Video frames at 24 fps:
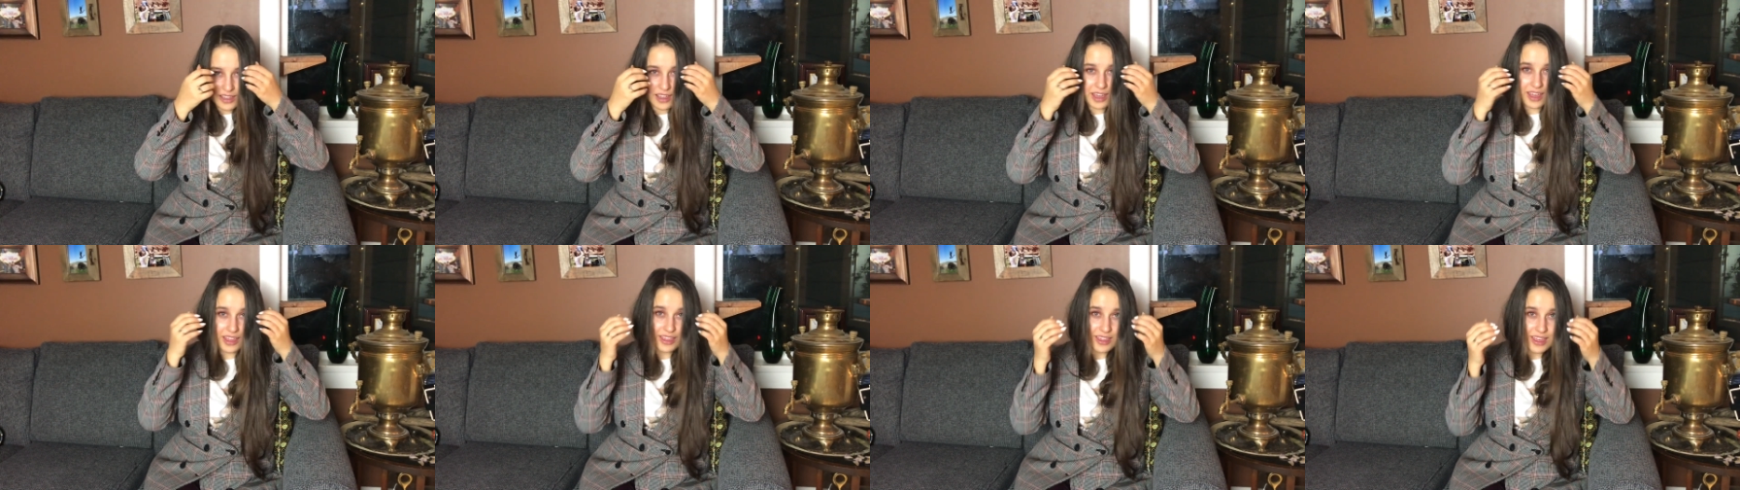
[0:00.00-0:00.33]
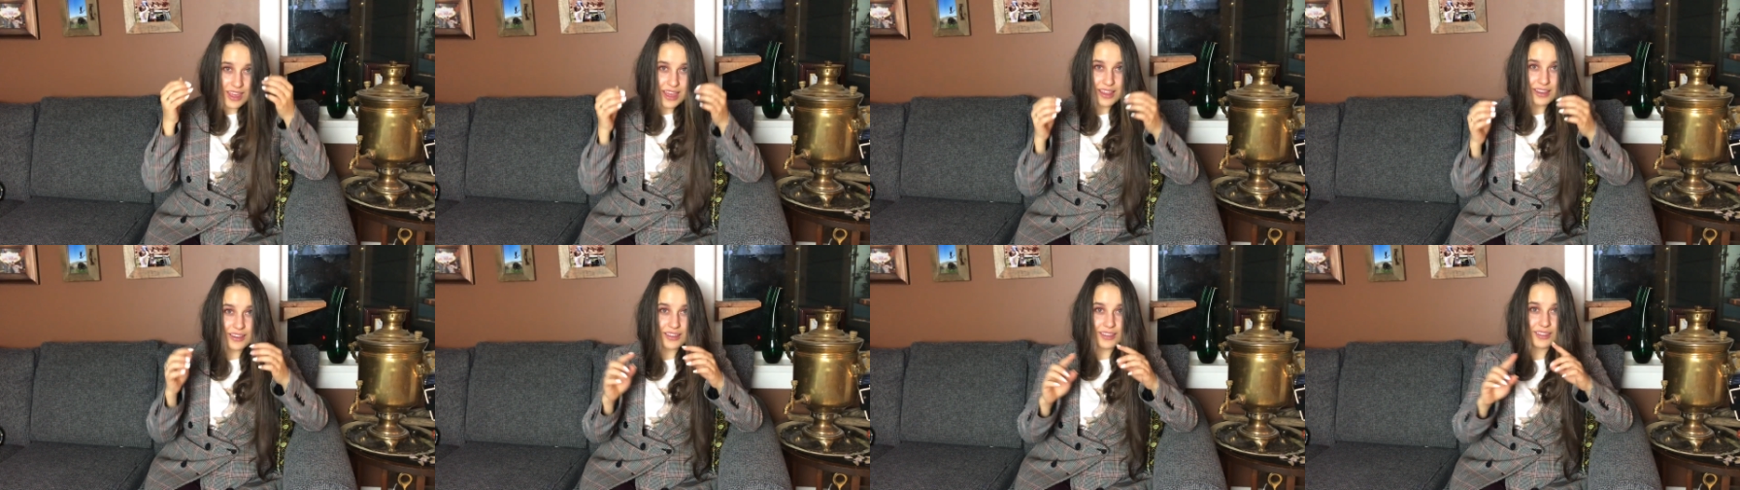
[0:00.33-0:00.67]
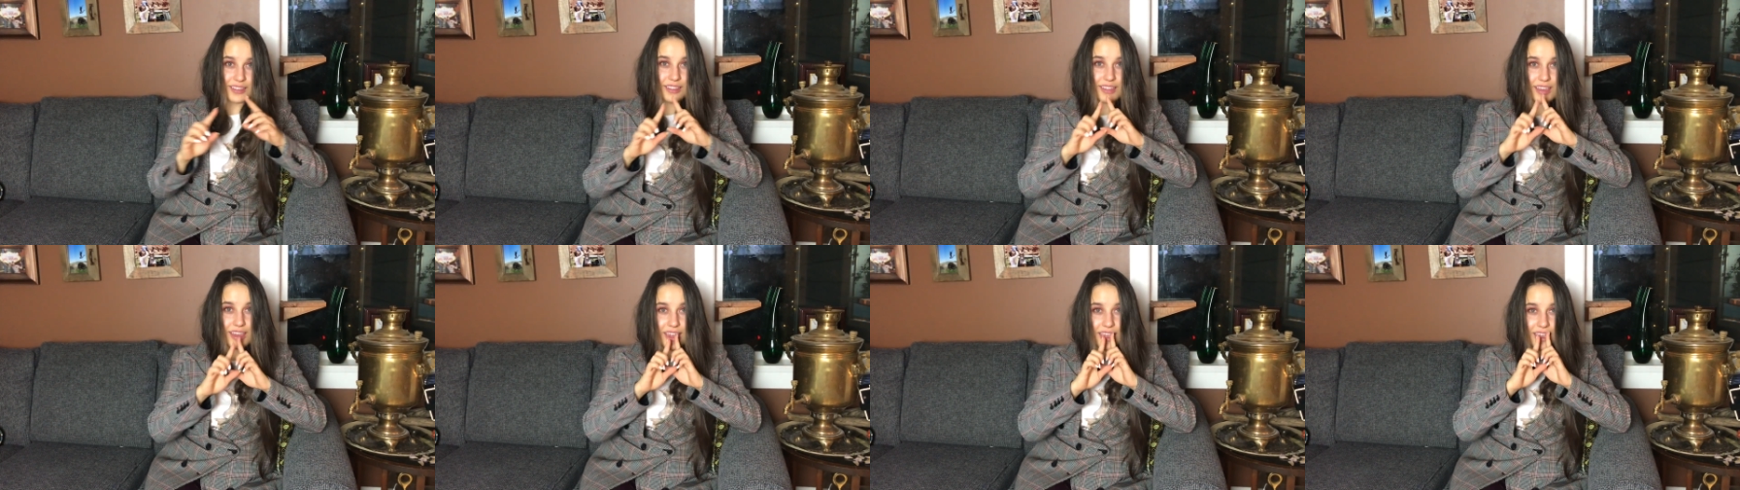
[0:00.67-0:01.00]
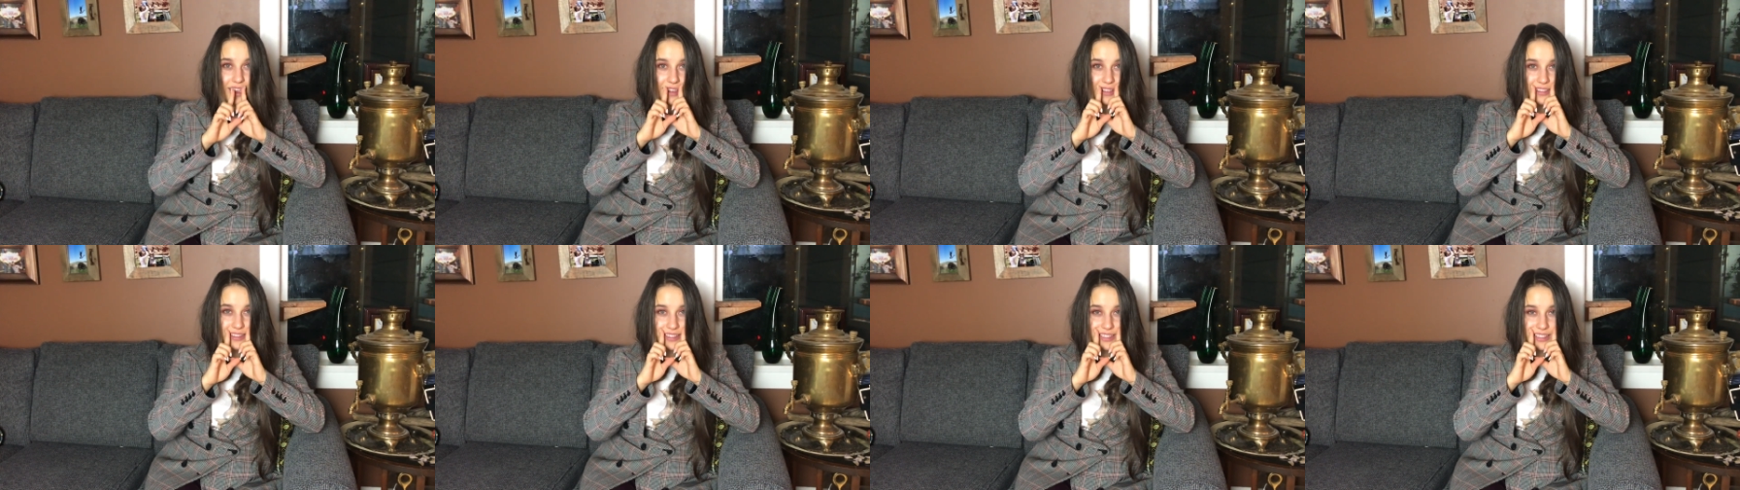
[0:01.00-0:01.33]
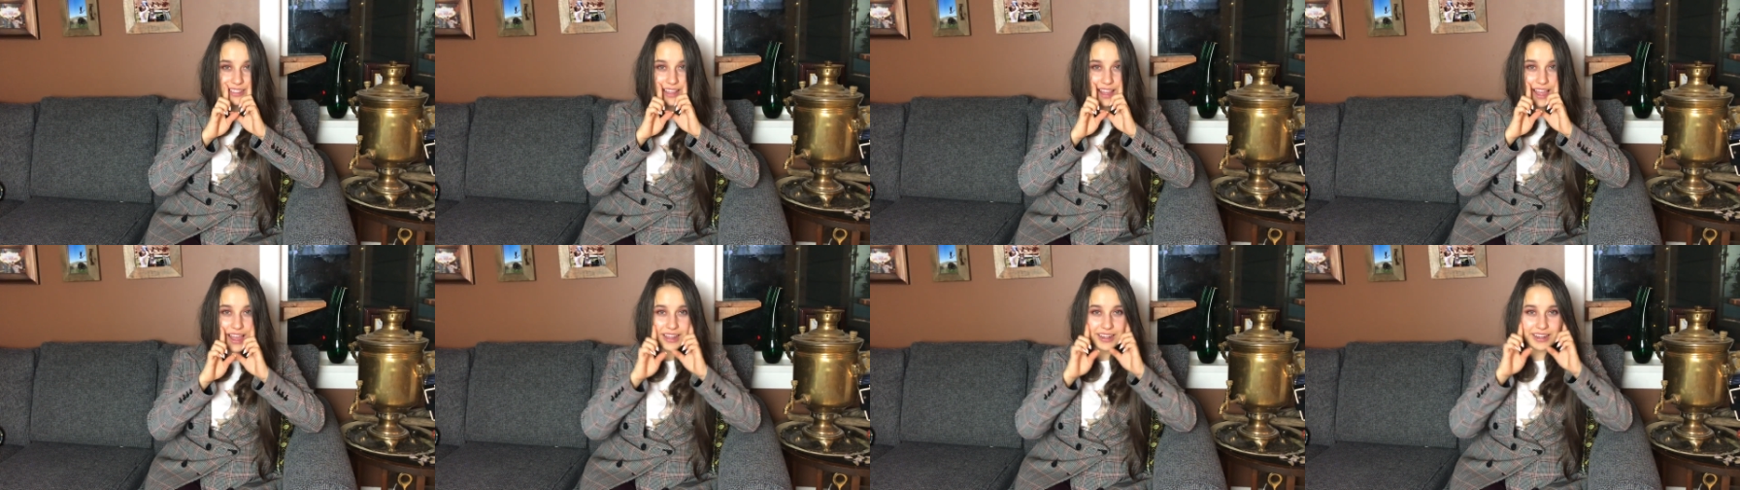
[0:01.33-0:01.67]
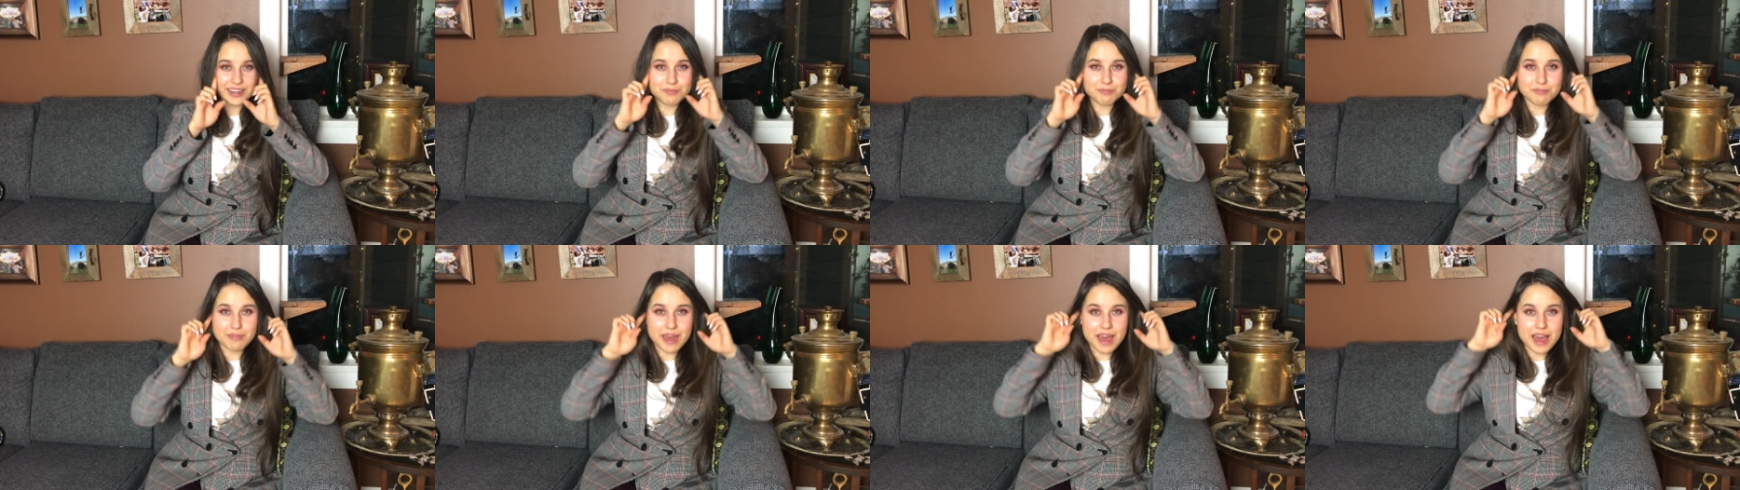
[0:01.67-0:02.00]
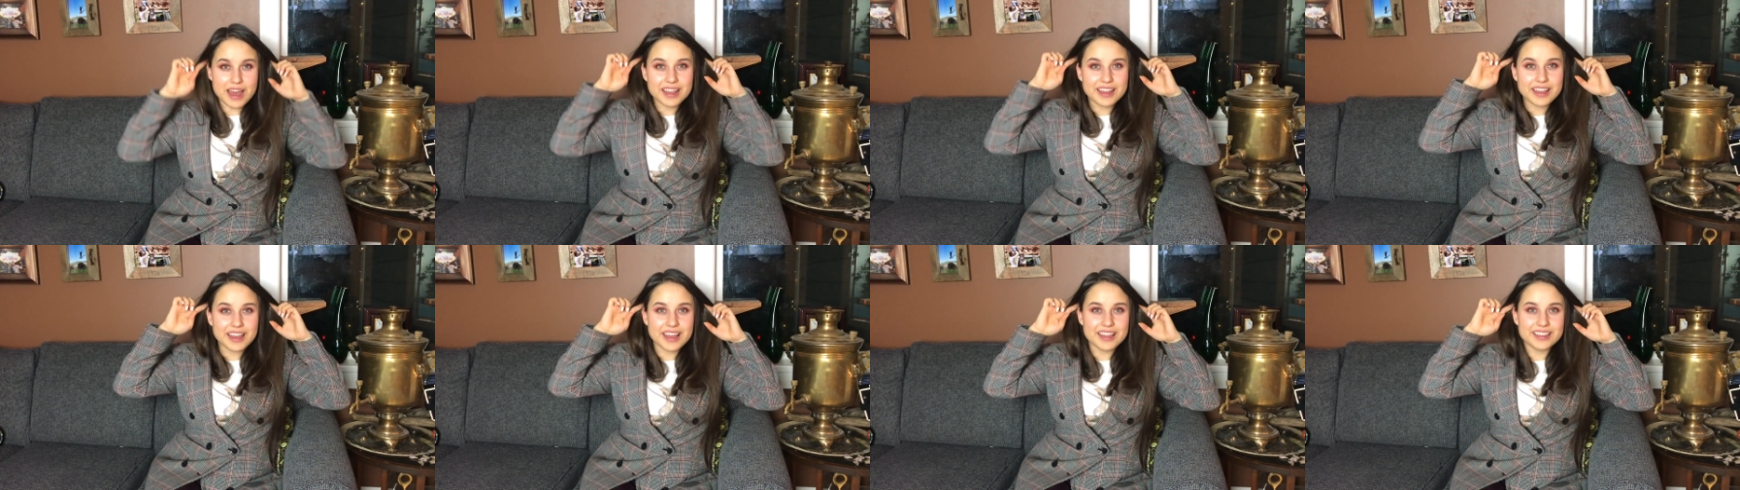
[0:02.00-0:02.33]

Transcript: and then they slide it back,